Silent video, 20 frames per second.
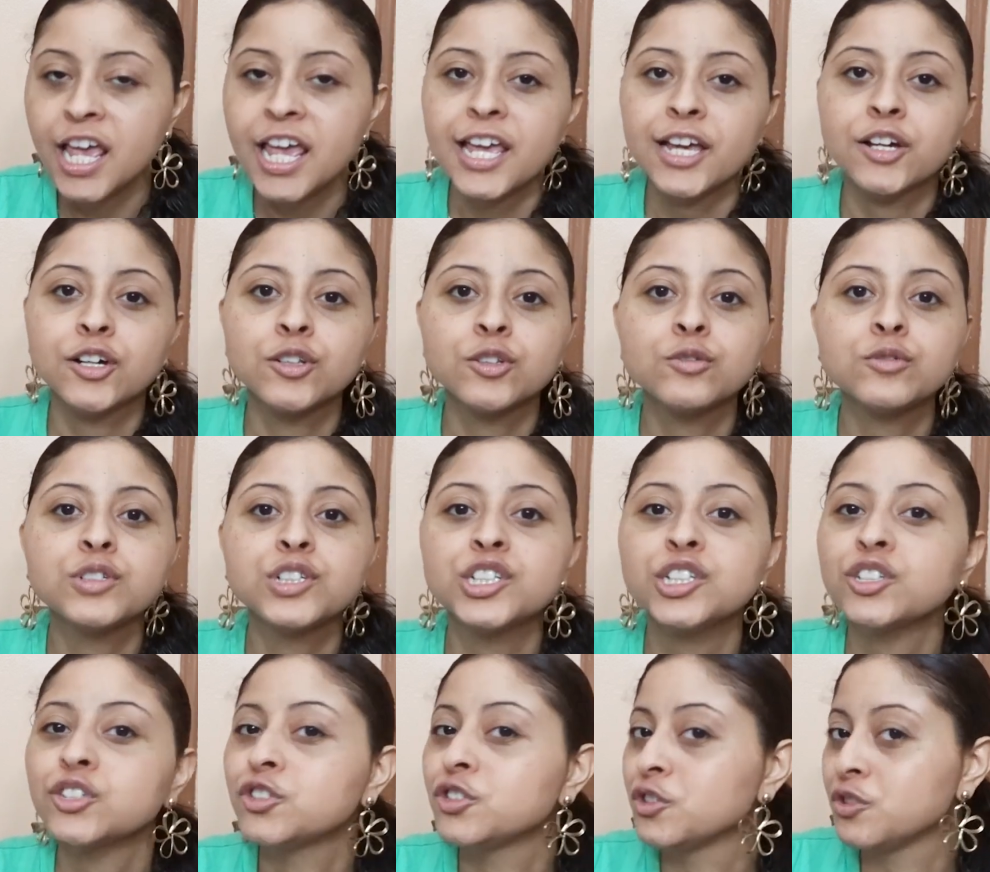
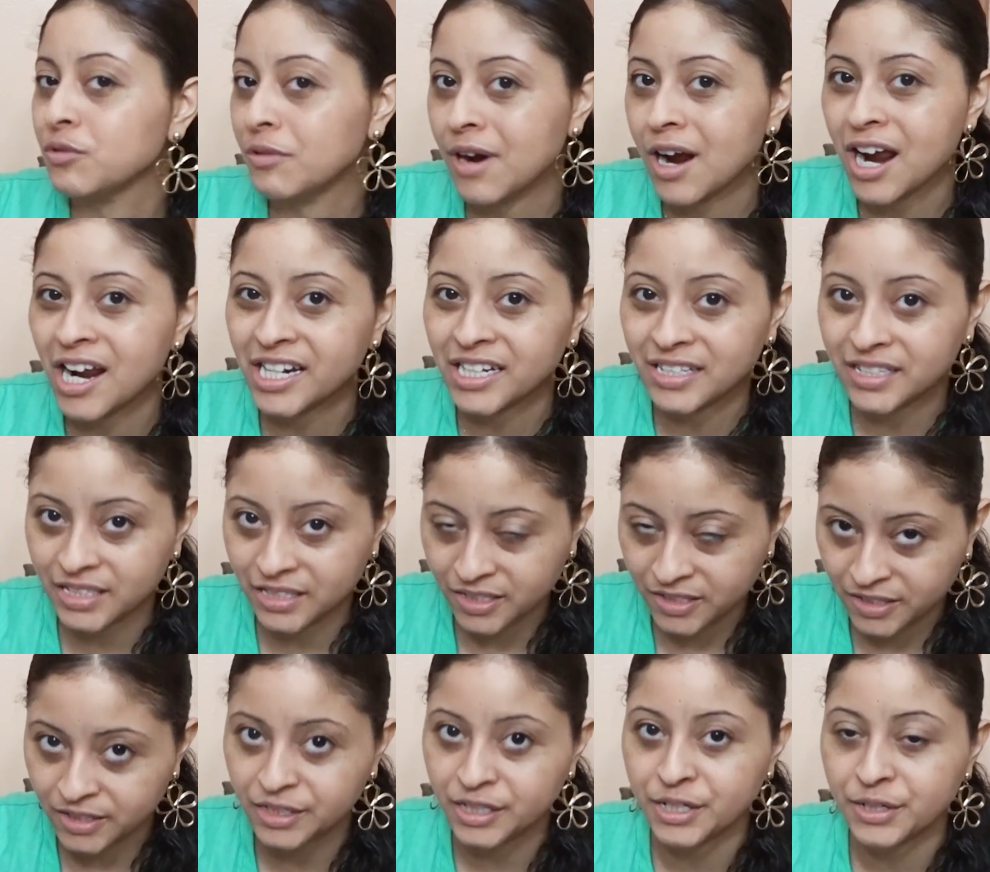including dry
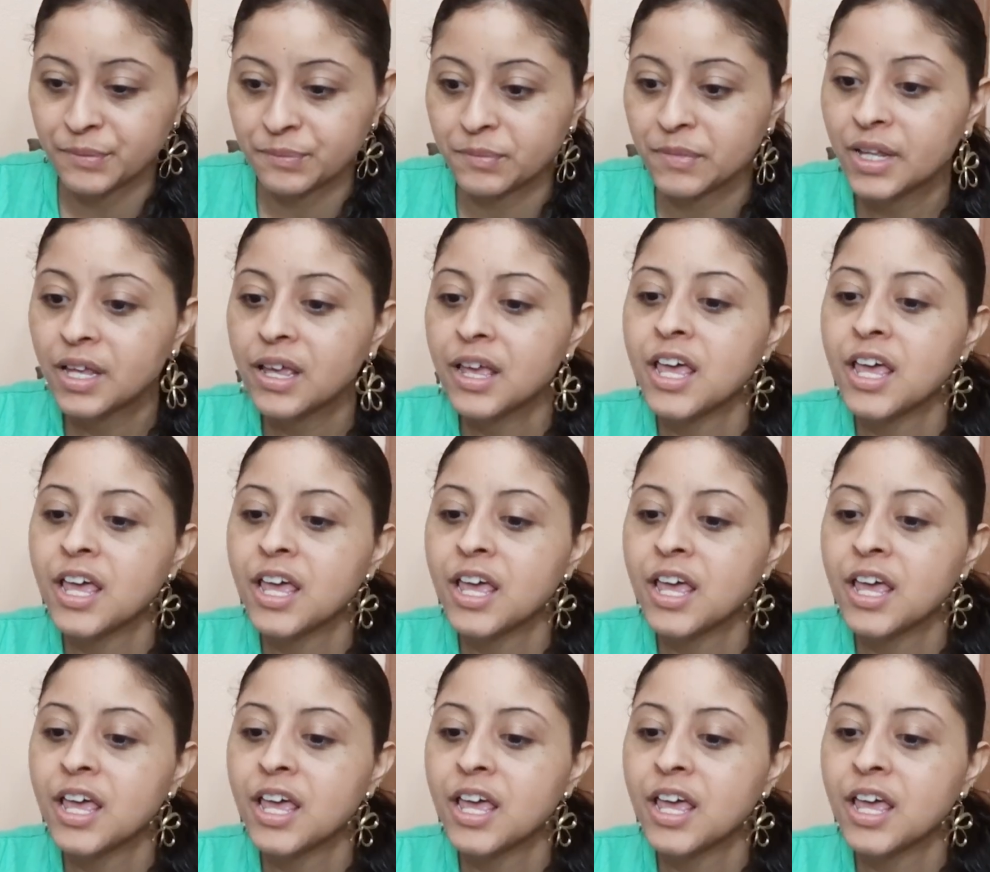skin.